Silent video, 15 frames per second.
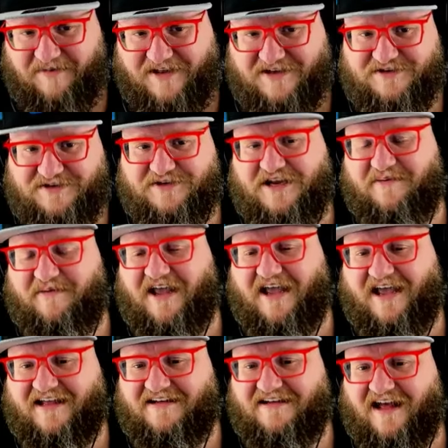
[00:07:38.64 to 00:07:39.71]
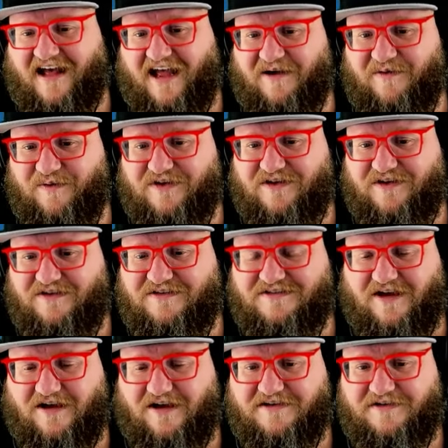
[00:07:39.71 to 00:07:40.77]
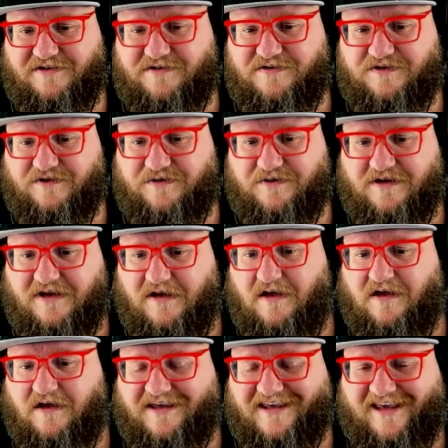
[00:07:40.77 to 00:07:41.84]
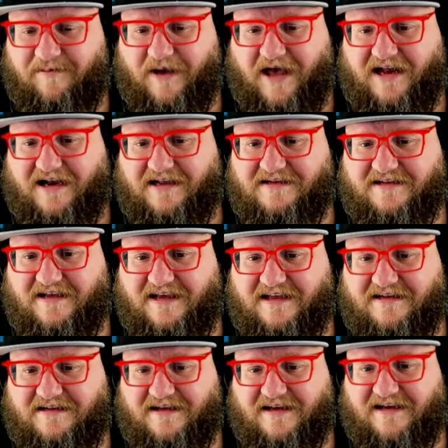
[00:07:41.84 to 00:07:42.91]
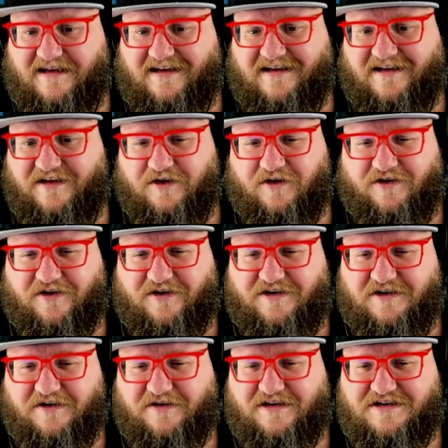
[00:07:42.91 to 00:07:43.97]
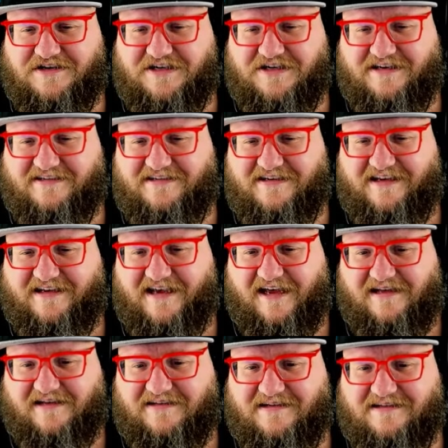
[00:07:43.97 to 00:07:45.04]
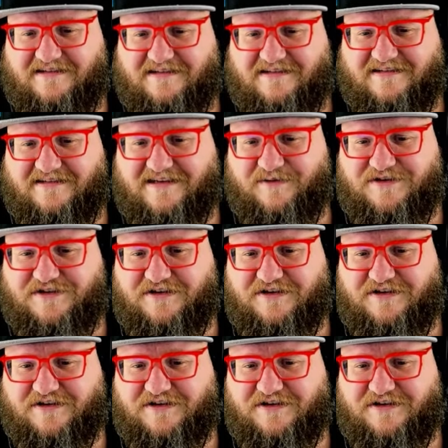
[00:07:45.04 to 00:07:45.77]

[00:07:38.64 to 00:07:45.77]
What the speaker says: pleasure, Jamie, and I will talk to you soon. Keep at it, and you're at GDC, yeah? Is that what